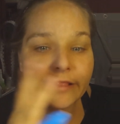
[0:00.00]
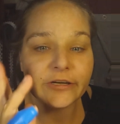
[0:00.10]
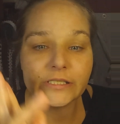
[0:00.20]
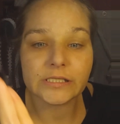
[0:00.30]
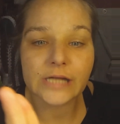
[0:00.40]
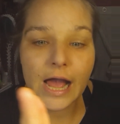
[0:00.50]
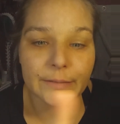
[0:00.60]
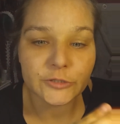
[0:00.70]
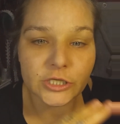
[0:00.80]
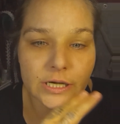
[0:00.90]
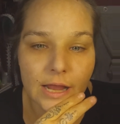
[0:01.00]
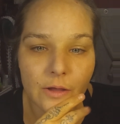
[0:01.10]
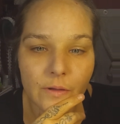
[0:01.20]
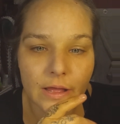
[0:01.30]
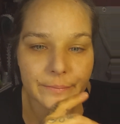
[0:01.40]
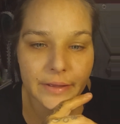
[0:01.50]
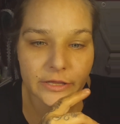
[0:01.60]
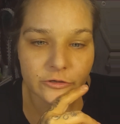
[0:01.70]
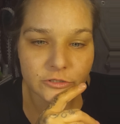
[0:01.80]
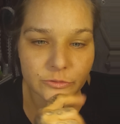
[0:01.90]
There's an option now on
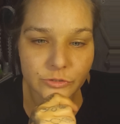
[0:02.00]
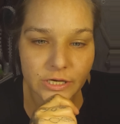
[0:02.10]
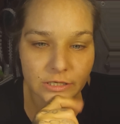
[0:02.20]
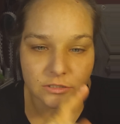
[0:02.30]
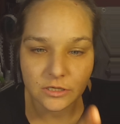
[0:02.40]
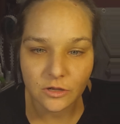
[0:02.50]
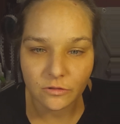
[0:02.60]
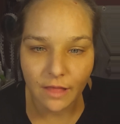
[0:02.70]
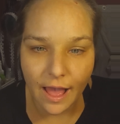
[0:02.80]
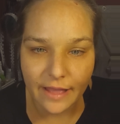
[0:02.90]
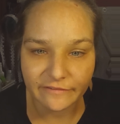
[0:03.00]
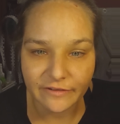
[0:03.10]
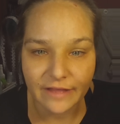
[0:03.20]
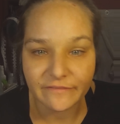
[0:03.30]
my YouTube channel to go live.